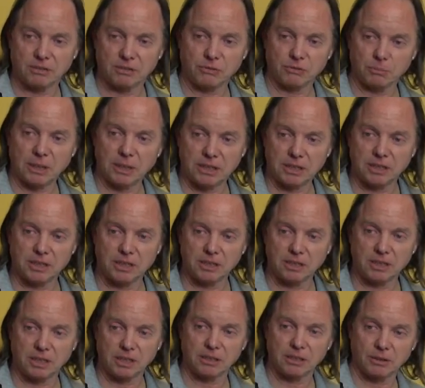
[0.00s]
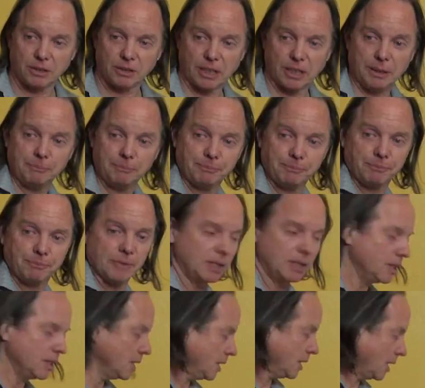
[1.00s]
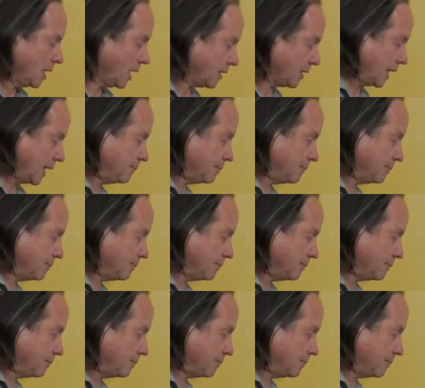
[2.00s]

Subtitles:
from ancient India, okay? All right,